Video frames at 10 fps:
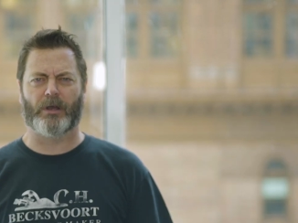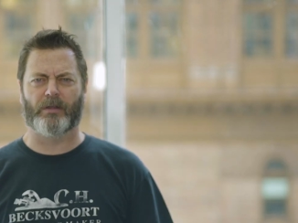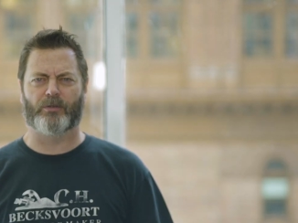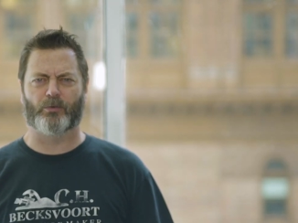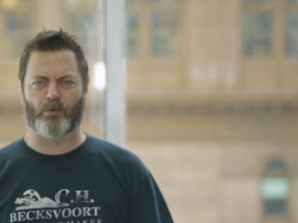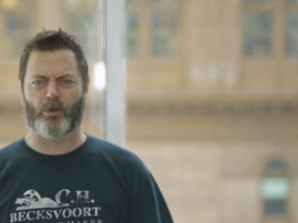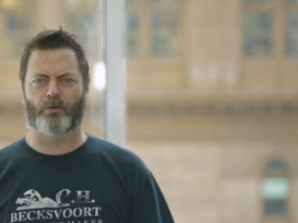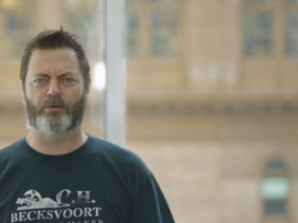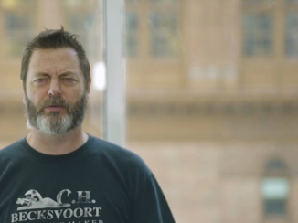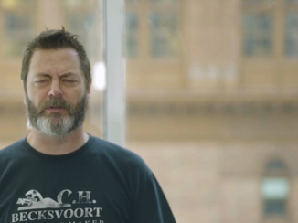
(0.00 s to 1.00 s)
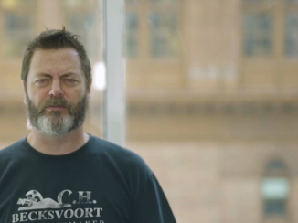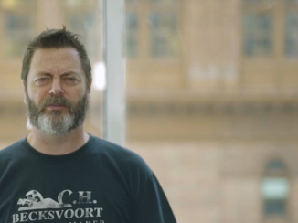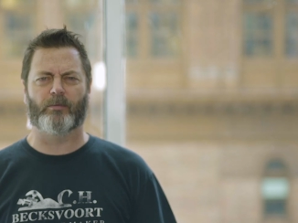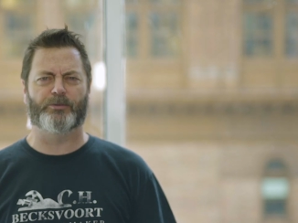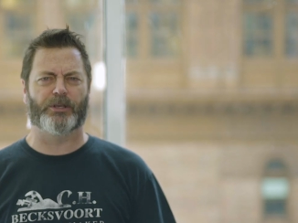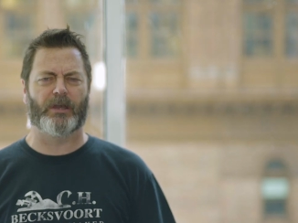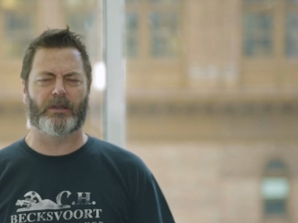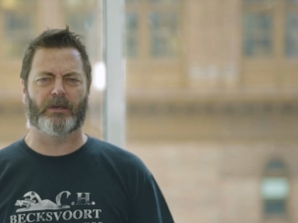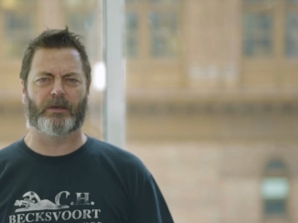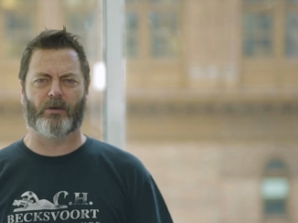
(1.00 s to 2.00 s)
on the road and
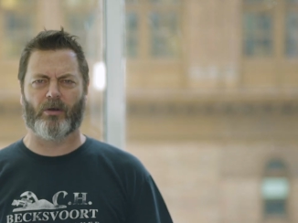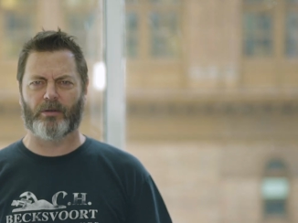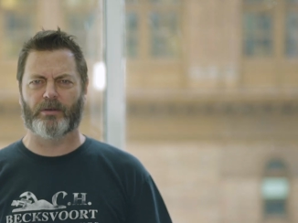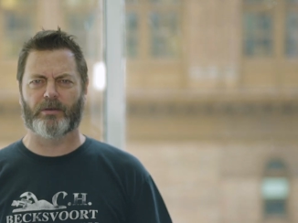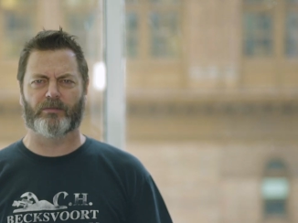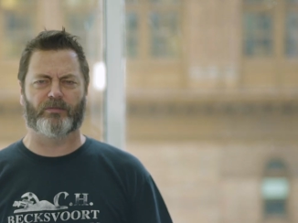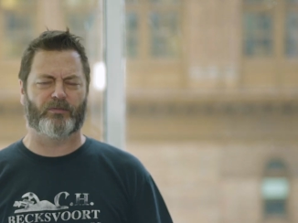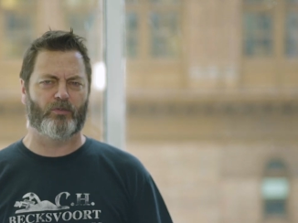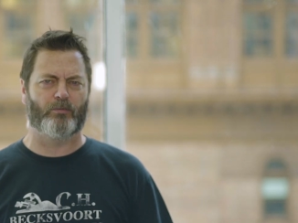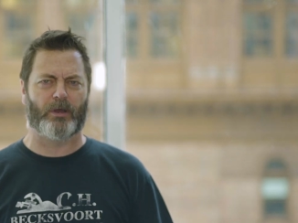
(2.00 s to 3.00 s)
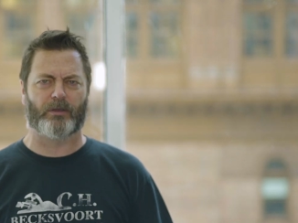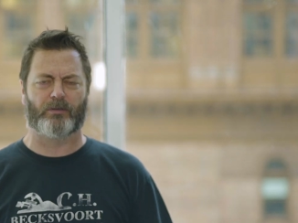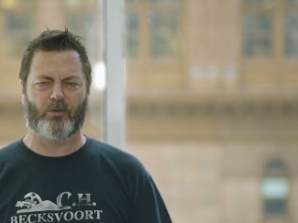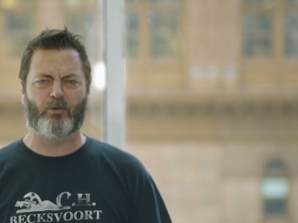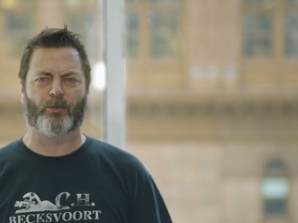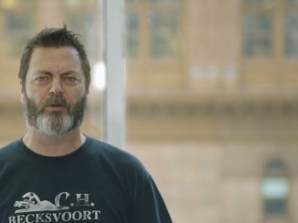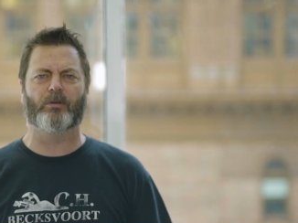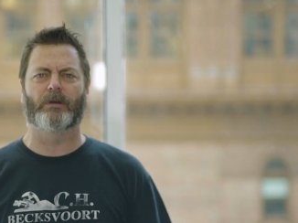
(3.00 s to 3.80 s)
subjugating an audience to my humor